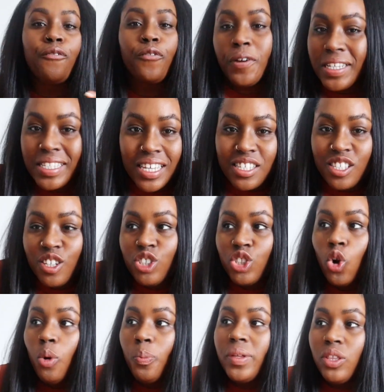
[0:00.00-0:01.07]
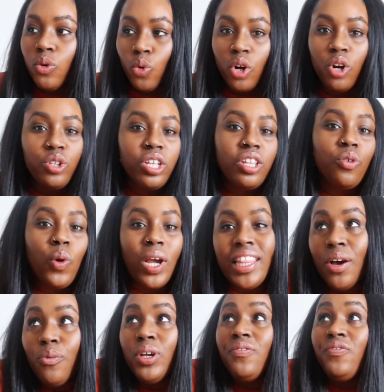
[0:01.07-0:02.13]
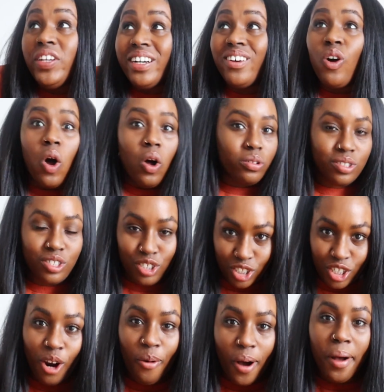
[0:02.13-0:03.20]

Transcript: frees us to show up in the world in the way that we feel called to show